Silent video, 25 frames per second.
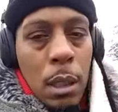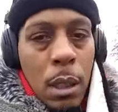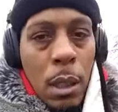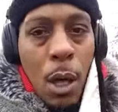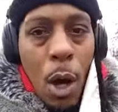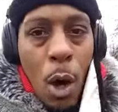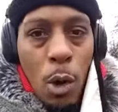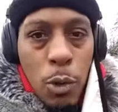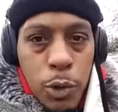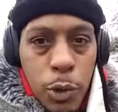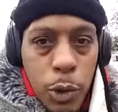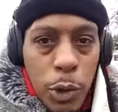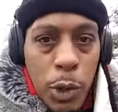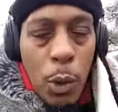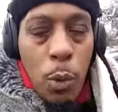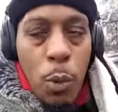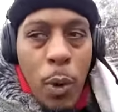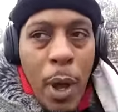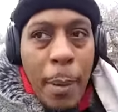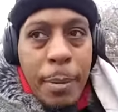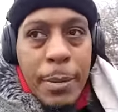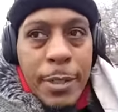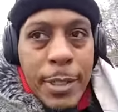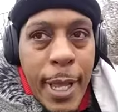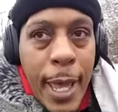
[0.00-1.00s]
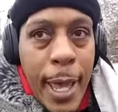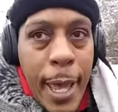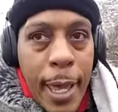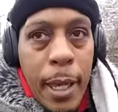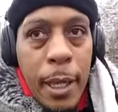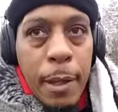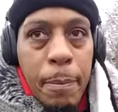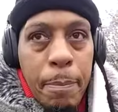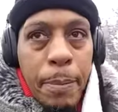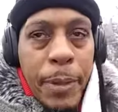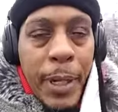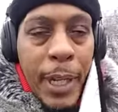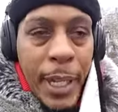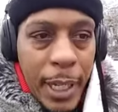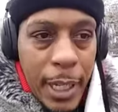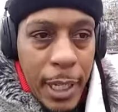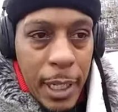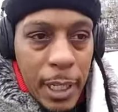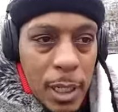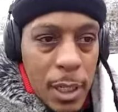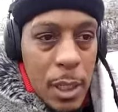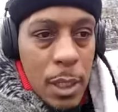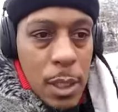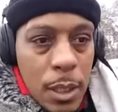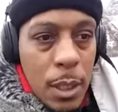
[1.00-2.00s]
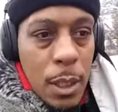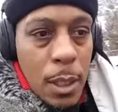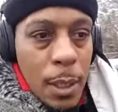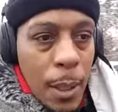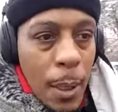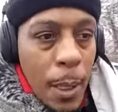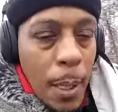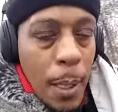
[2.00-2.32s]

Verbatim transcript: Go to the website, please.